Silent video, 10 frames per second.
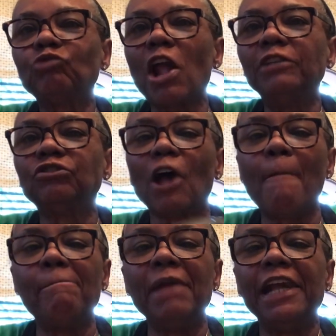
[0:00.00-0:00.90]
is
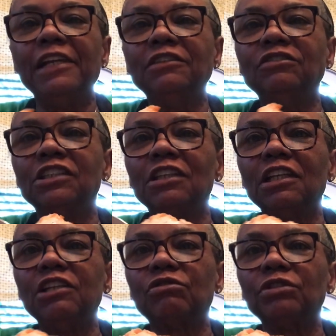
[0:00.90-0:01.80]

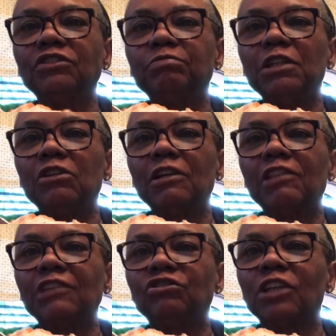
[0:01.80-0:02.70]
amazingly crispy. Look at
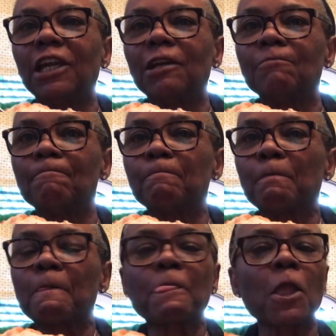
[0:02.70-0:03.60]
that skin.
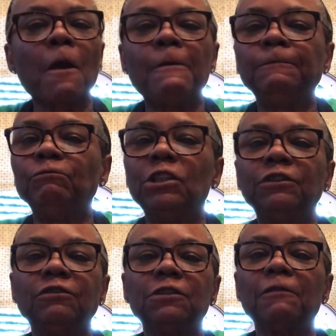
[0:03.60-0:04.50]

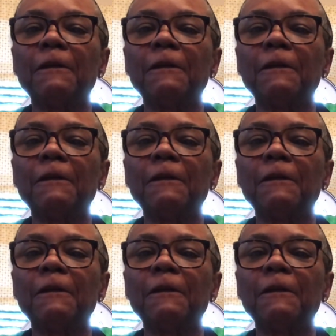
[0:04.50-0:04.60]
Listen,